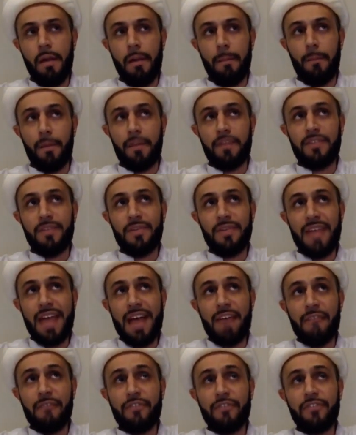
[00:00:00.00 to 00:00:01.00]
but
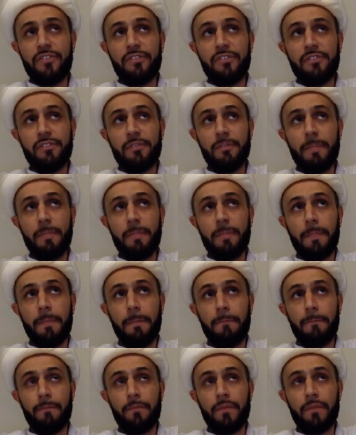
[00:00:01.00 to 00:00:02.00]
nafs
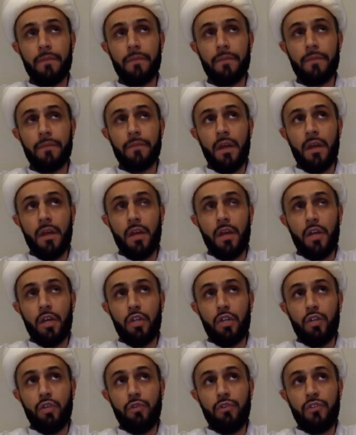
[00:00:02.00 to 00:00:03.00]

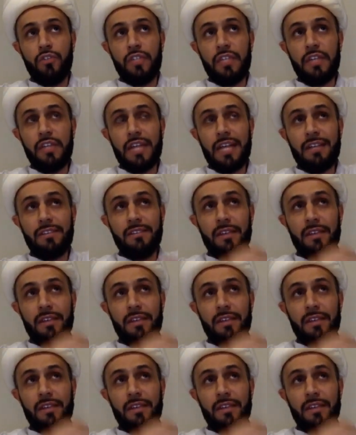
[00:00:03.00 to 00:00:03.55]
you see that